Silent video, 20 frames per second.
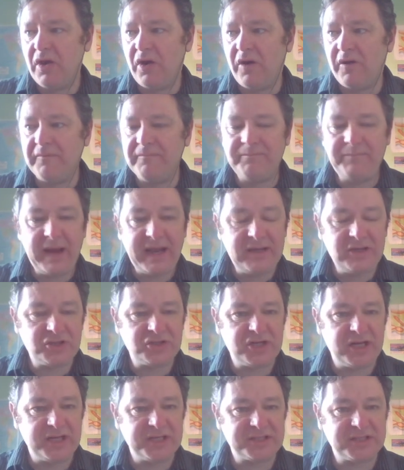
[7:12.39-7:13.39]
on
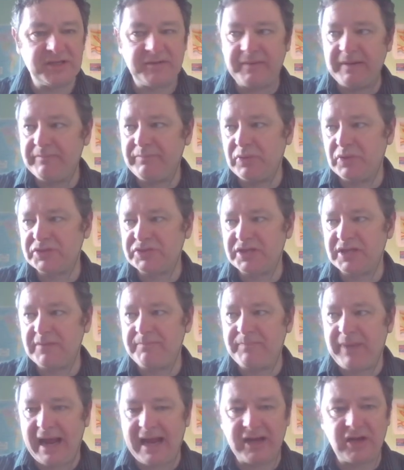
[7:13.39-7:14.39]
benches that have been put at the
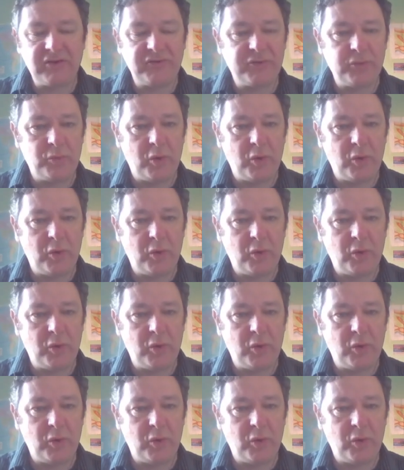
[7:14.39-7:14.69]
back of